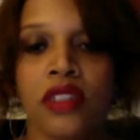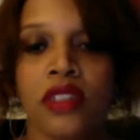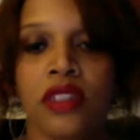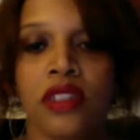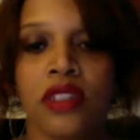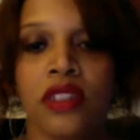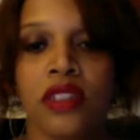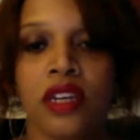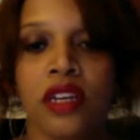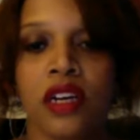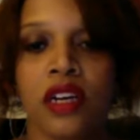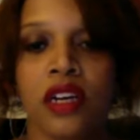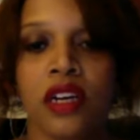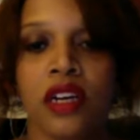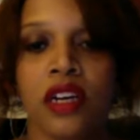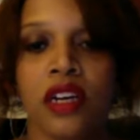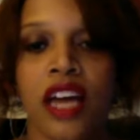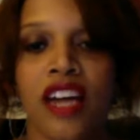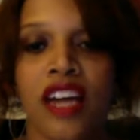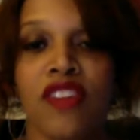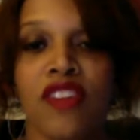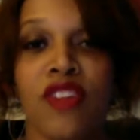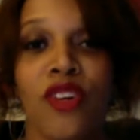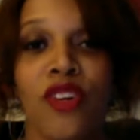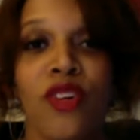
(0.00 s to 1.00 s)
I
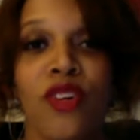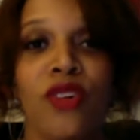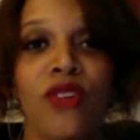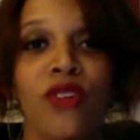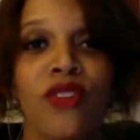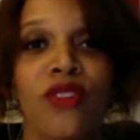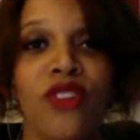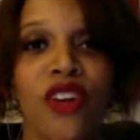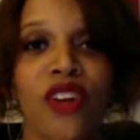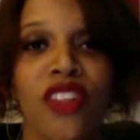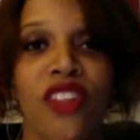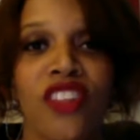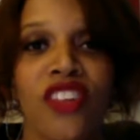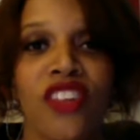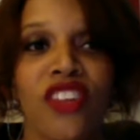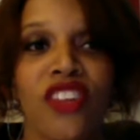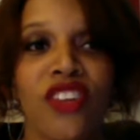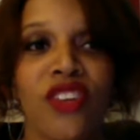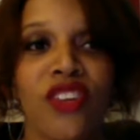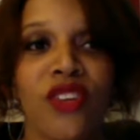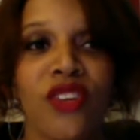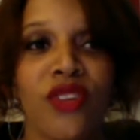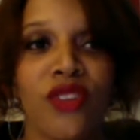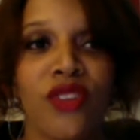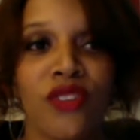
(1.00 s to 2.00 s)
don't know who's on the
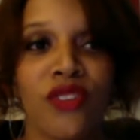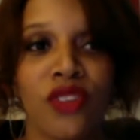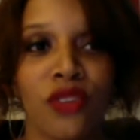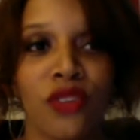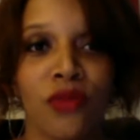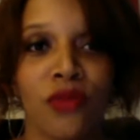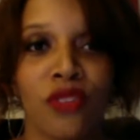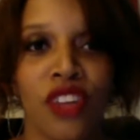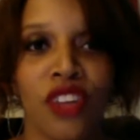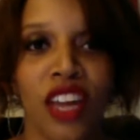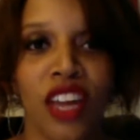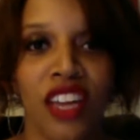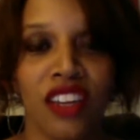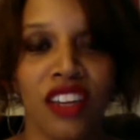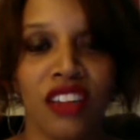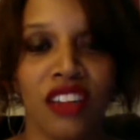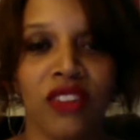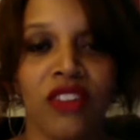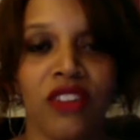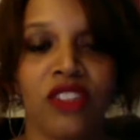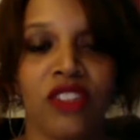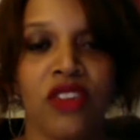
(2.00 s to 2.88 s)
YouTube channel.